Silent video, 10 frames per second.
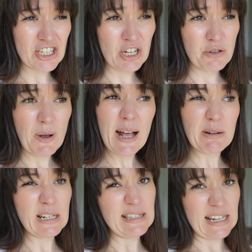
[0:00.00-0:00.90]
to show you how
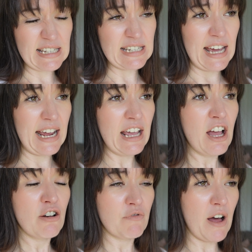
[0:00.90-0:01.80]
it is day to day
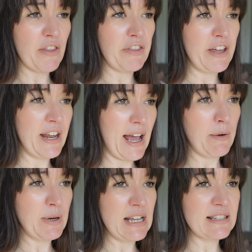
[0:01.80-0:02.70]
rather than
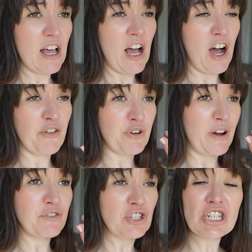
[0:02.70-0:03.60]
how it is after
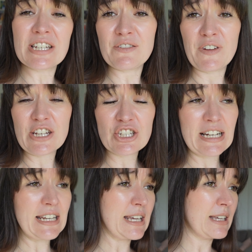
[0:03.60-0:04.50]
I've just finished
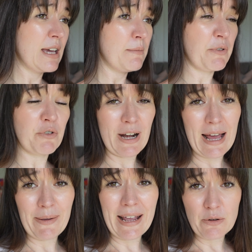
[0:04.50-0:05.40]
cleaning before
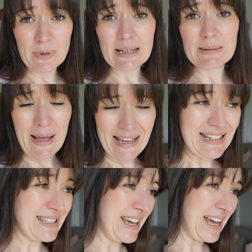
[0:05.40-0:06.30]
allowing anyone else back into the